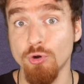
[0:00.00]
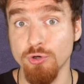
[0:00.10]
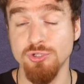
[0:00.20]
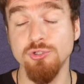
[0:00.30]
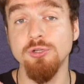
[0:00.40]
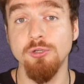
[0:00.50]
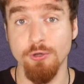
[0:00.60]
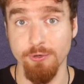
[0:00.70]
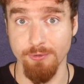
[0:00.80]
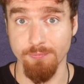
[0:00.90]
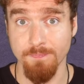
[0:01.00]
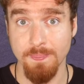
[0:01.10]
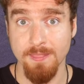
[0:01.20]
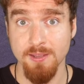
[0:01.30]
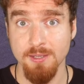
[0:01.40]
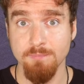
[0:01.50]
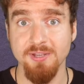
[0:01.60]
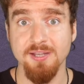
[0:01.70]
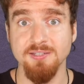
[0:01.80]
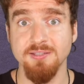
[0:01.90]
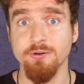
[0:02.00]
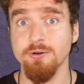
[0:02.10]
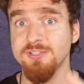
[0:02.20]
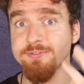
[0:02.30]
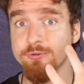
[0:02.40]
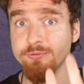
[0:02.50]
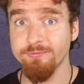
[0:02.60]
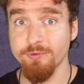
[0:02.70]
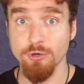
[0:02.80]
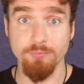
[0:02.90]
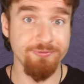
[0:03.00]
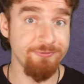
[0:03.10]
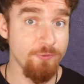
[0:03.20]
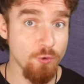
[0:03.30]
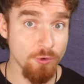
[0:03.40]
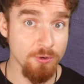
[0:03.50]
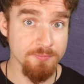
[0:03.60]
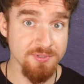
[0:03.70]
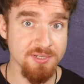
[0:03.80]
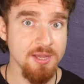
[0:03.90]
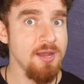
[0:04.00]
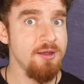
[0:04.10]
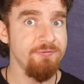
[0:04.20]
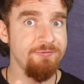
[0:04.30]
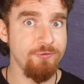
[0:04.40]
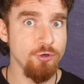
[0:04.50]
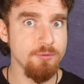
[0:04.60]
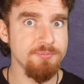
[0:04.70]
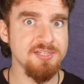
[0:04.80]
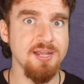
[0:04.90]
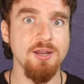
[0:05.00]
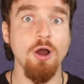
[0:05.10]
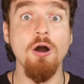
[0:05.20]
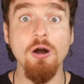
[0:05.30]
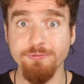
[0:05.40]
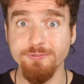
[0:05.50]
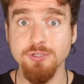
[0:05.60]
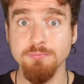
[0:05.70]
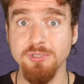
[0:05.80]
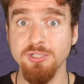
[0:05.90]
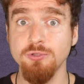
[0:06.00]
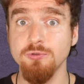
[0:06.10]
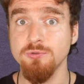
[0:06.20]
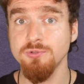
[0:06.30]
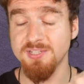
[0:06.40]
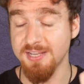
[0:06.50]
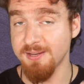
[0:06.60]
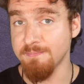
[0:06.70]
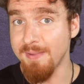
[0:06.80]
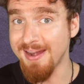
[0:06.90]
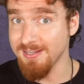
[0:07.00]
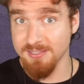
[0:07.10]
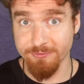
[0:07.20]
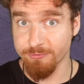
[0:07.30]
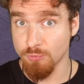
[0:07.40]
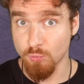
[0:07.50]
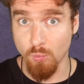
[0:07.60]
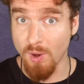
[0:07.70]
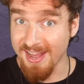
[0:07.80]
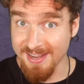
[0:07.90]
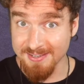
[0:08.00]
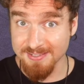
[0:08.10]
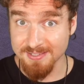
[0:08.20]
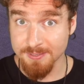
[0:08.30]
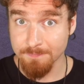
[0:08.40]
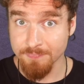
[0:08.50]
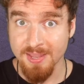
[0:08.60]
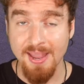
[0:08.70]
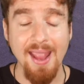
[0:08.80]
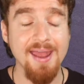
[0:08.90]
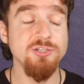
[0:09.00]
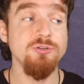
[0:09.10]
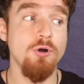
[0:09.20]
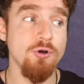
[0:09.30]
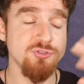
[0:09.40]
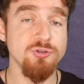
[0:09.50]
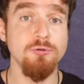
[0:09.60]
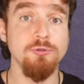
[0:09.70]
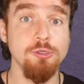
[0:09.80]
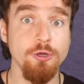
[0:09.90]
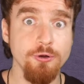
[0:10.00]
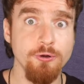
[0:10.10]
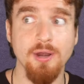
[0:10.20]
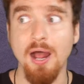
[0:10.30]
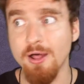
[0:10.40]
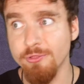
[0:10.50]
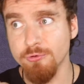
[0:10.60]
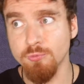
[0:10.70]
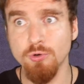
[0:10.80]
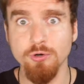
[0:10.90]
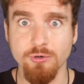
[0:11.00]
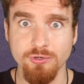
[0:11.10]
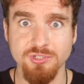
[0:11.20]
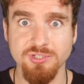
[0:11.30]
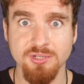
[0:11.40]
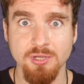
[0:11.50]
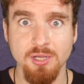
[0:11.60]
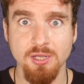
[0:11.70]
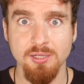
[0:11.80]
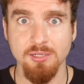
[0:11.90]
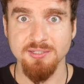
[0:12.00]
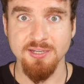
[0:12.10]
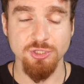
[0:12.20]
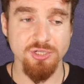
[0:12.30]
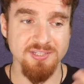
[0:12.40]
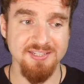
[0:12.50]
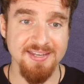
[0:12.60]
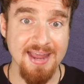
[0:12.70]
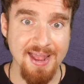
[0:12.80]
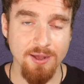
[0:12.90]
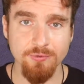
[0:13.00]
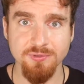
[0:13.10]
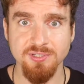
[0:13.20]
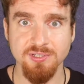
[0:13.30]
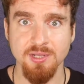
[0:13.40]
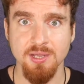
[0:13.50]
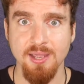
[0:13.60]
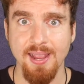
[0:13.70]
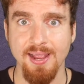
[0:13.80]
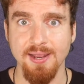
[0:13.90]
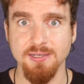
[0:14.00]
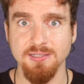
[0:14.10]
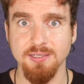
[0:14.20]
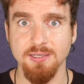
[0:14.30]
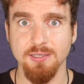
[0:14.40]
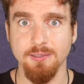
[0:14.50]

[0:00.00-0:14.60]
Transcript: words to learn because there are different verb forms. Verbs can often be used in many different ways, and you also learn other words such as nouns and